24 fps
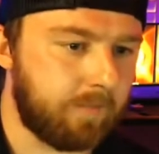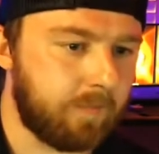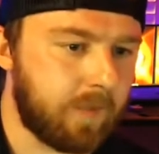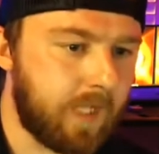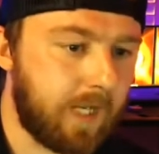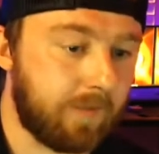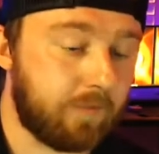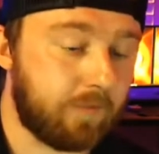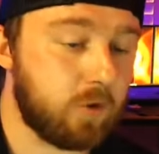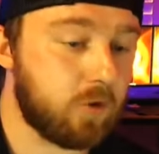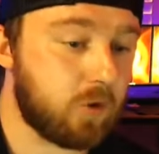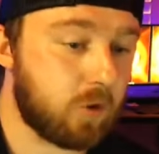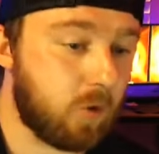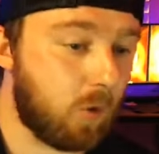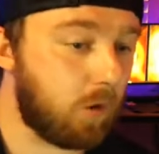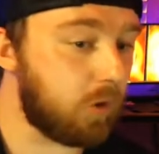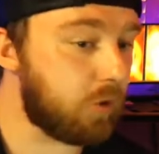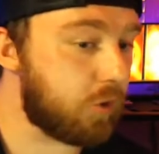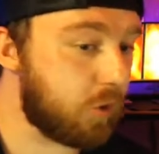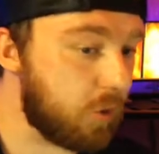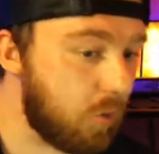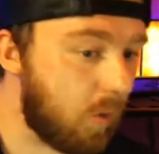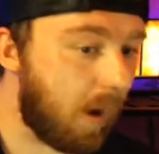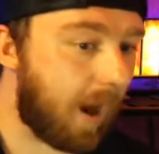If you score
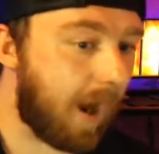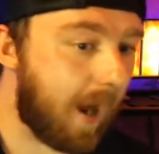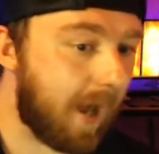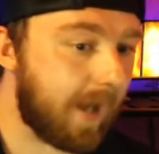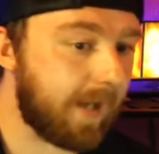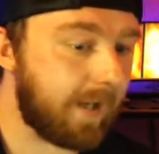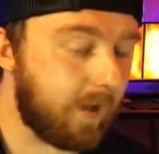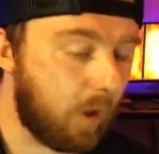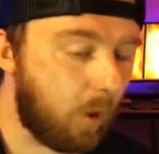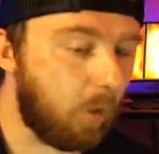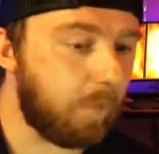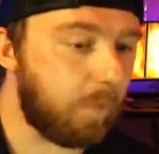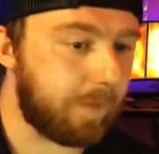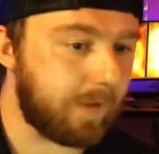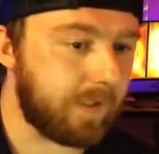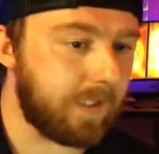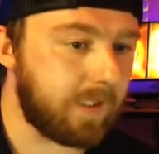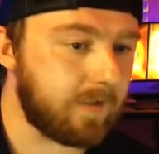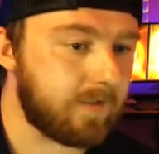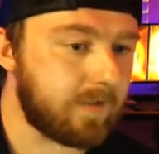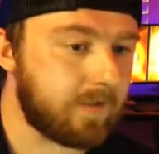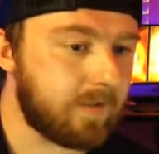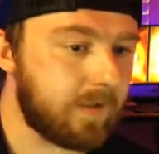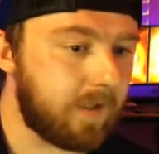too high in
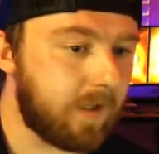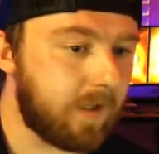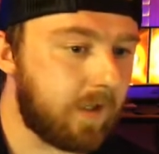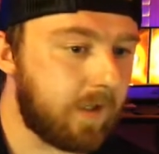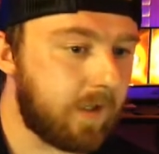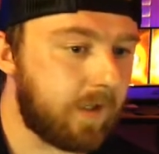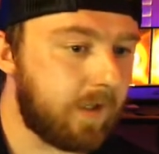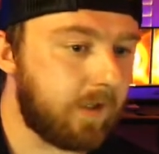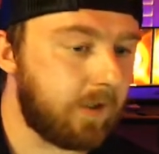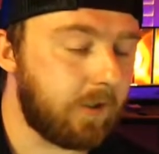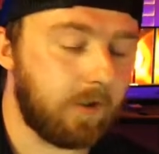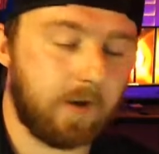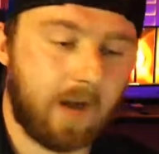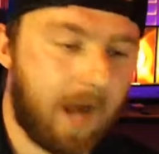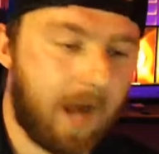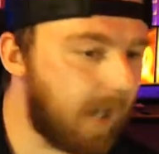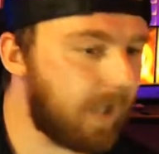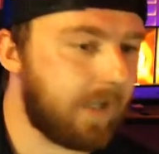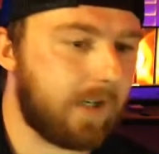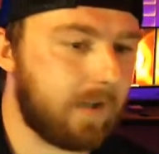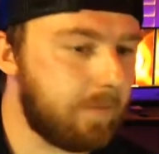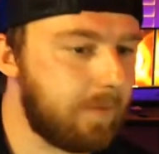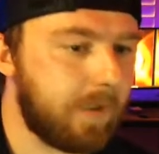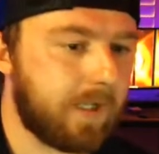openness, you're not
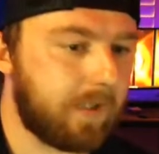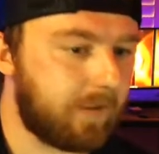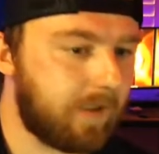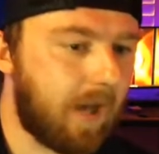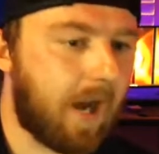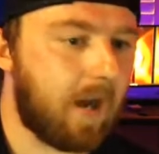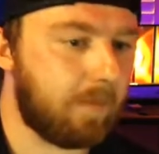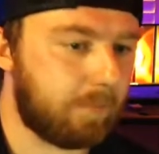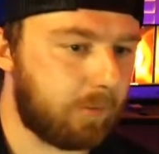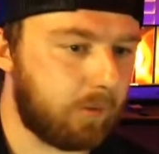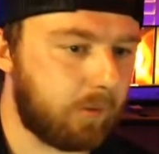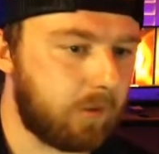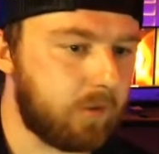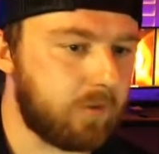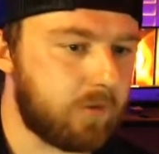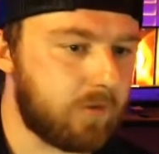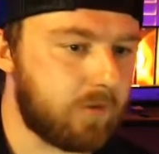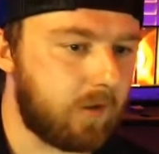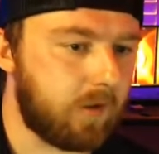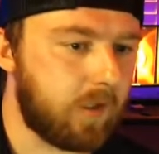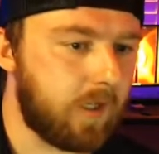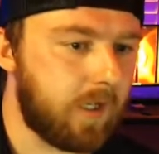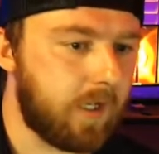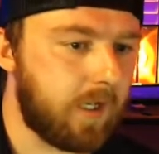going to be a top
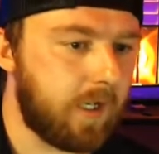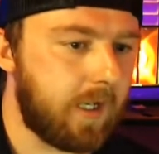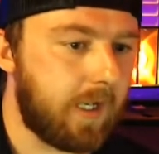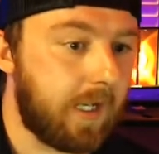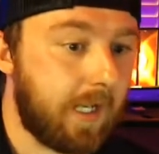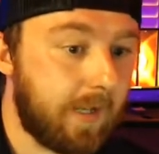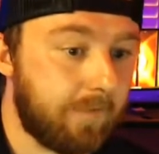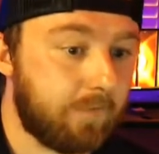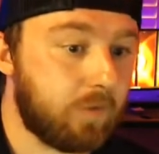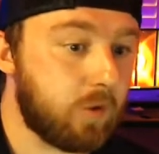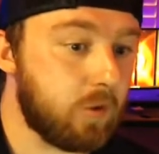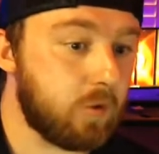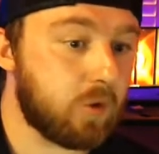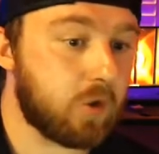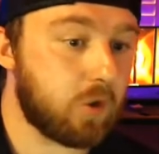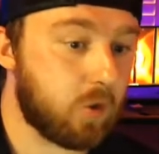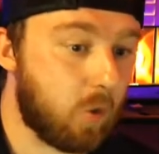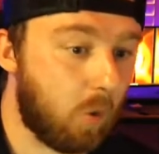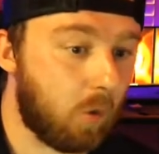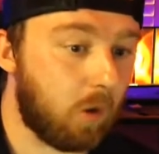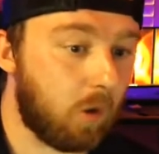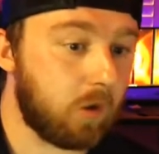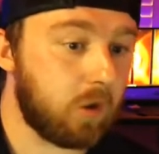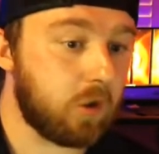producer. If you
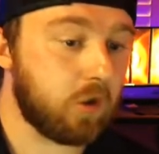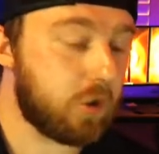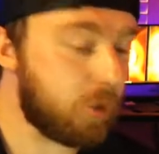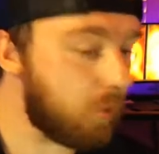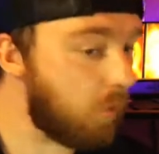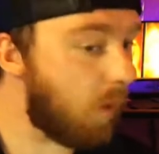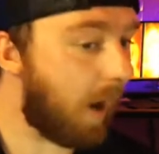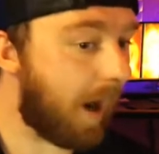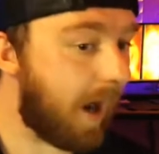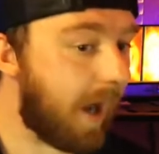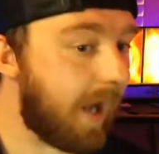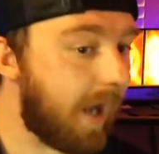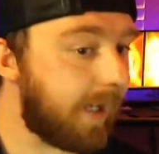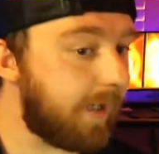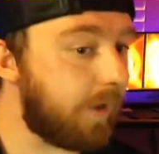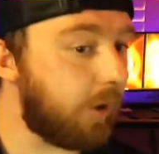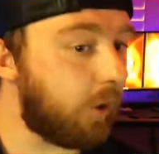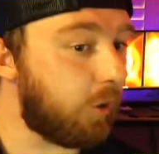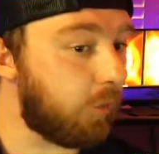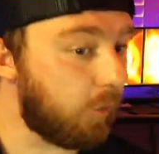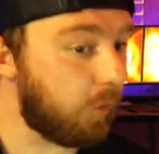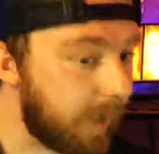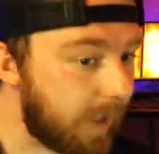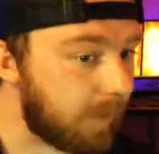score too high in
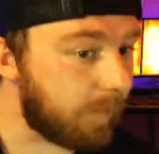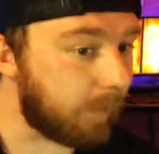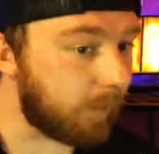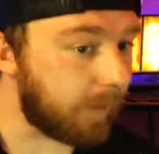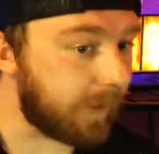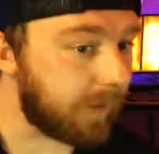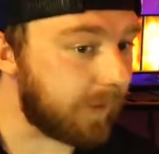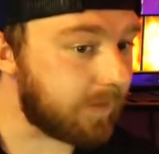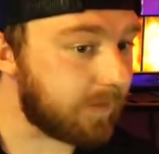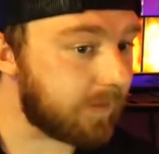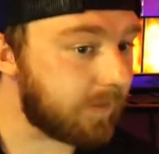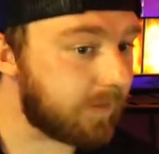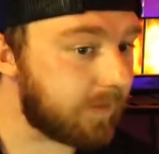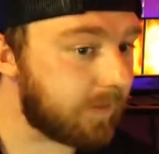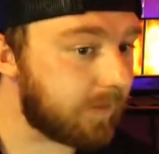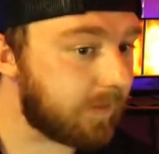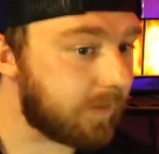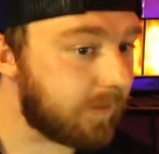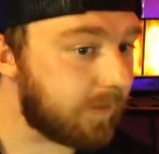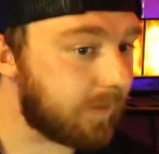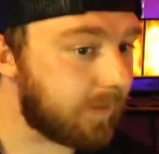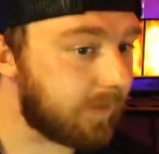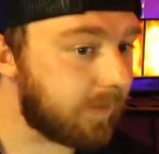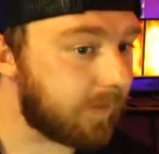agreeableness,
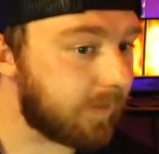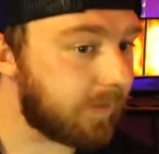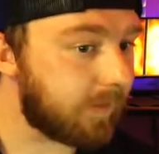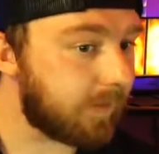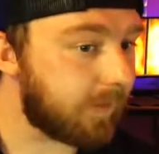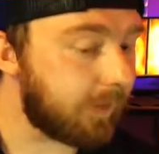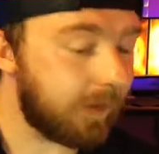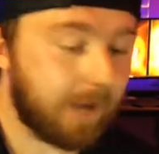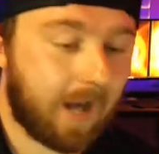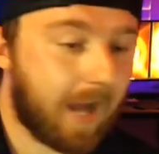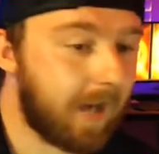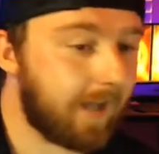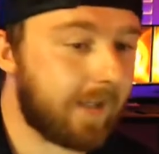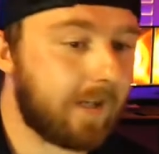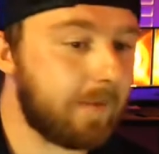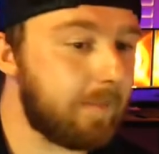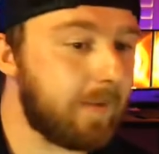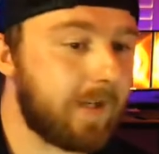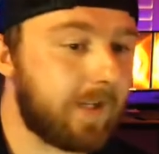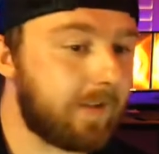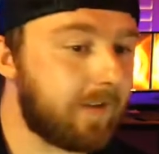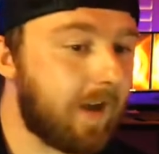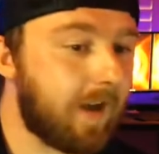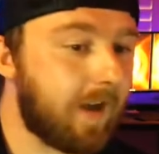you're not going to
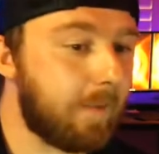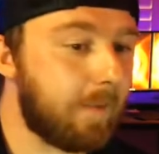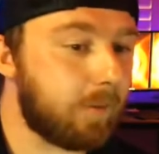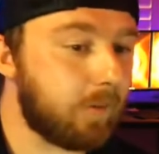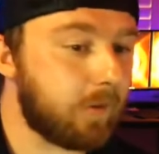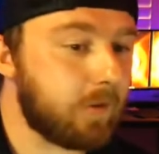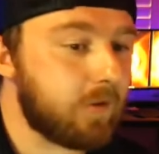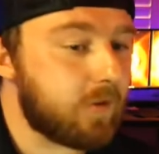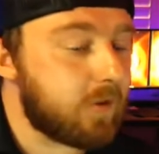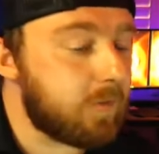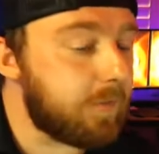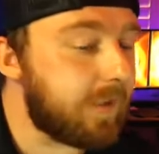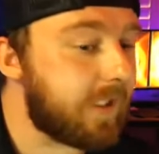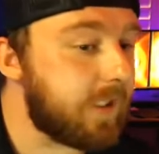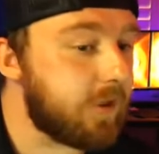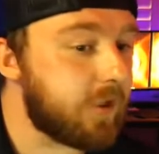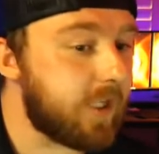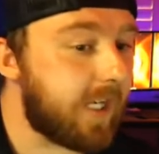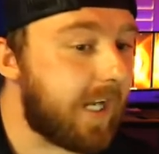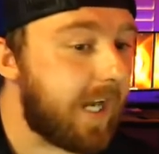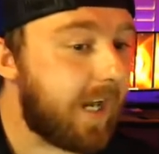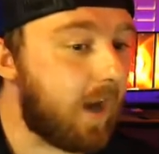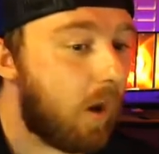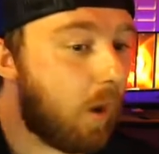be a top producer because you
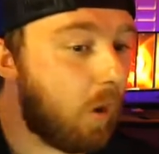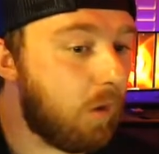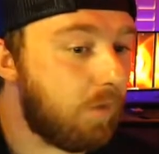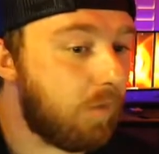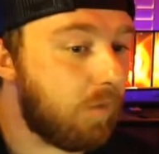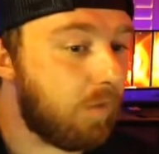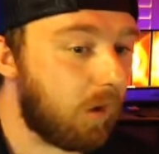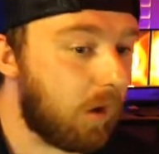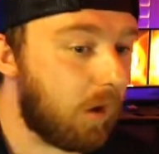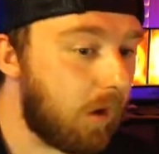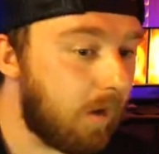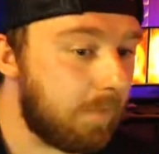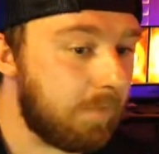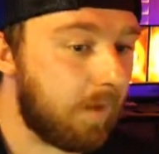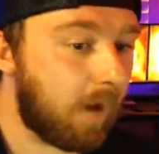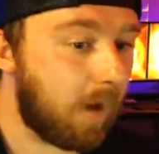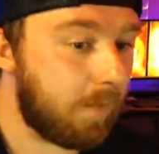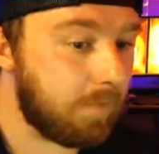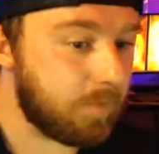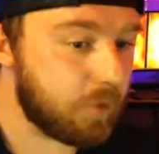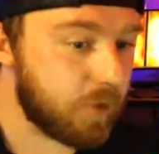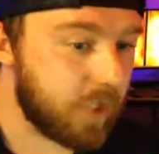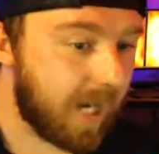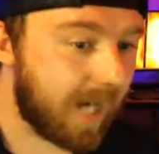can't overcome
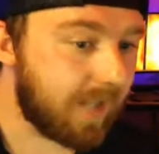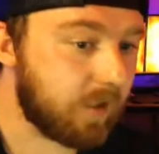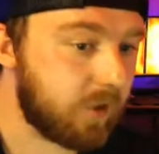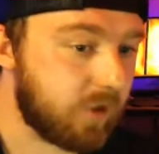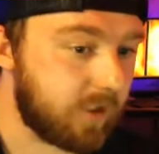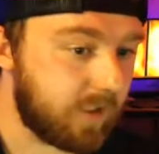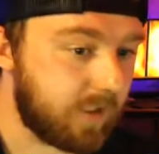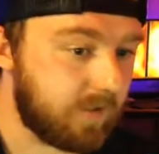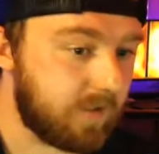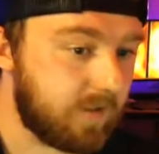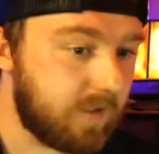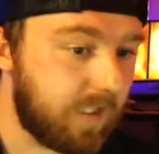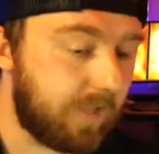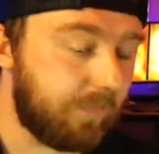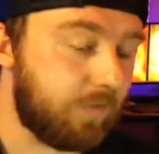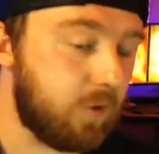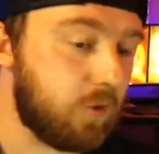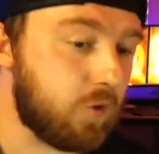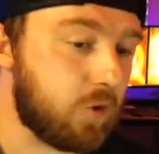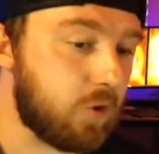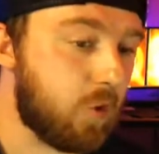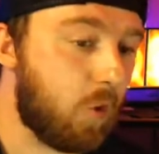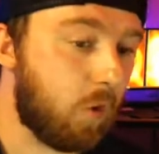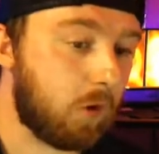objections. If you
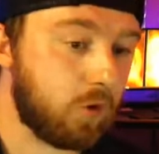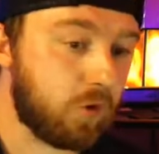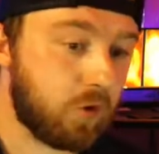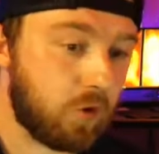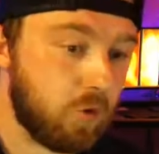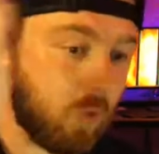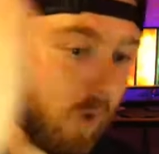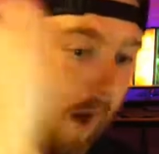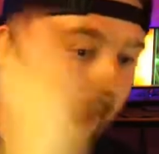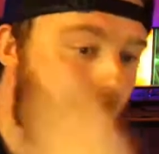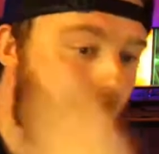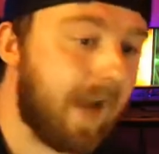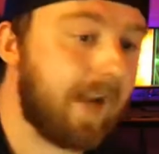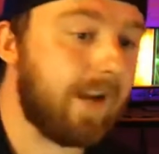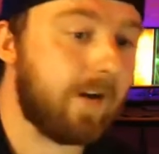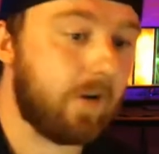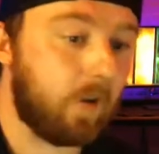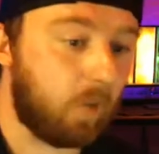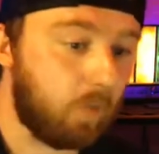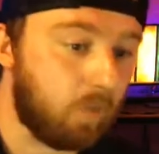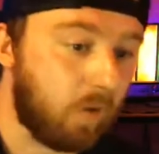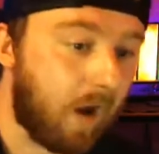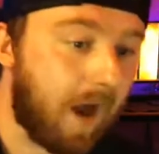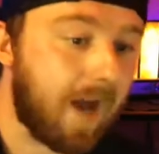score too high in
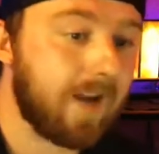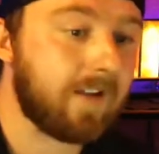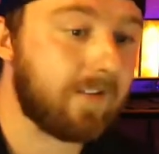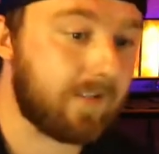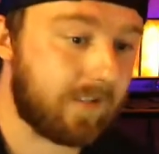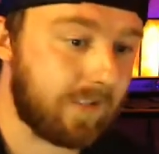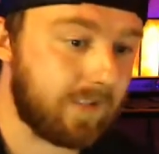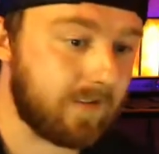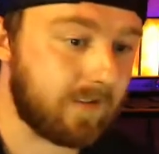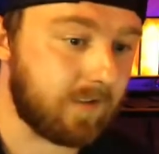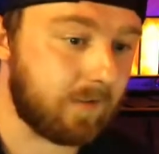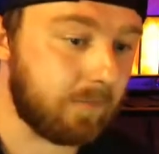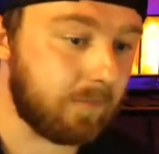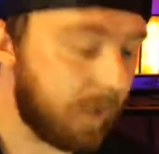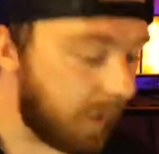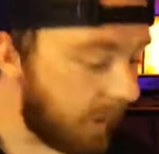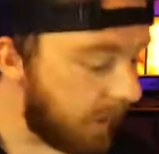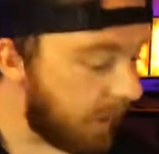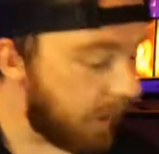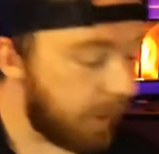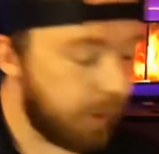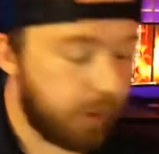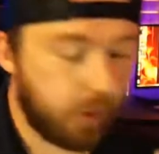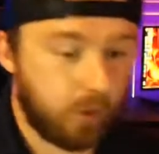neuroticism,
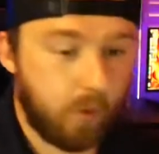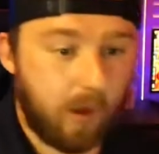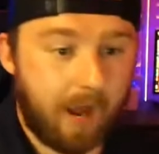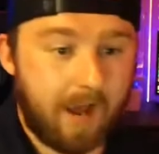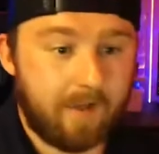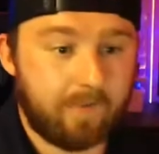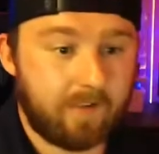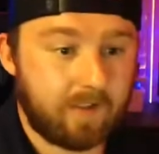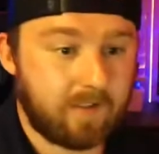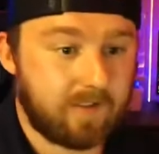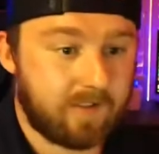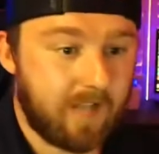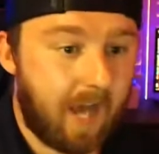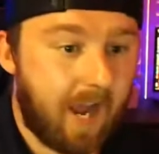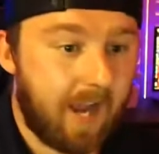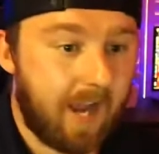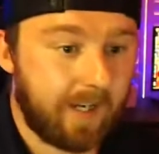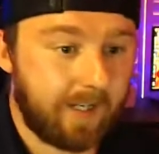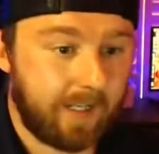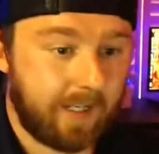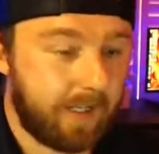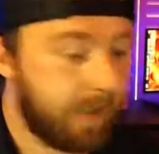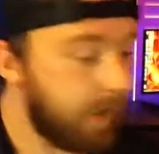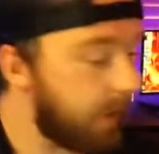you have
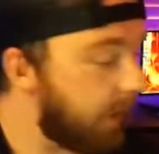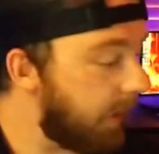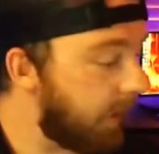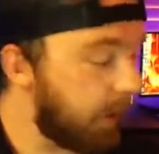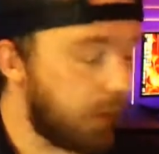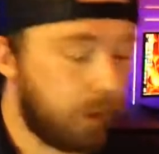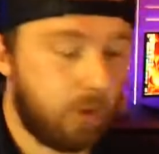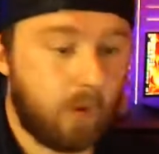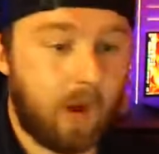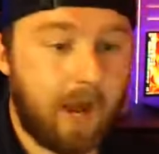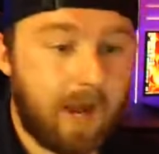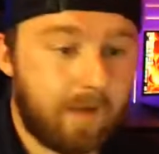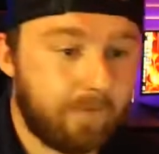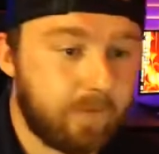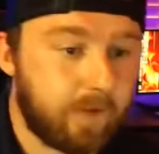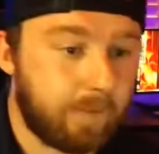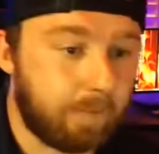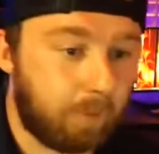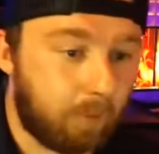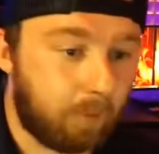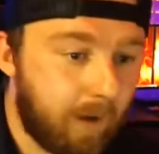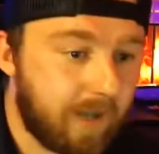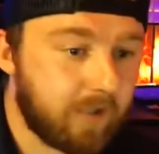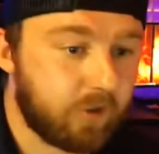anxiety, you have
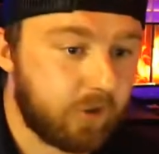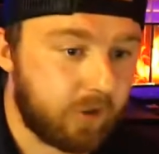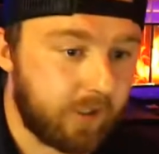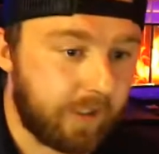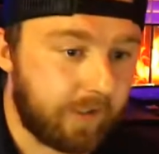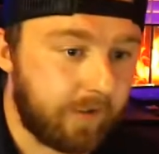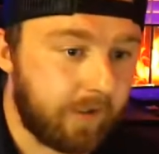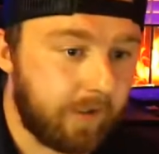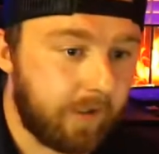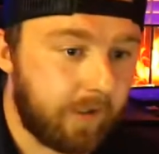depression,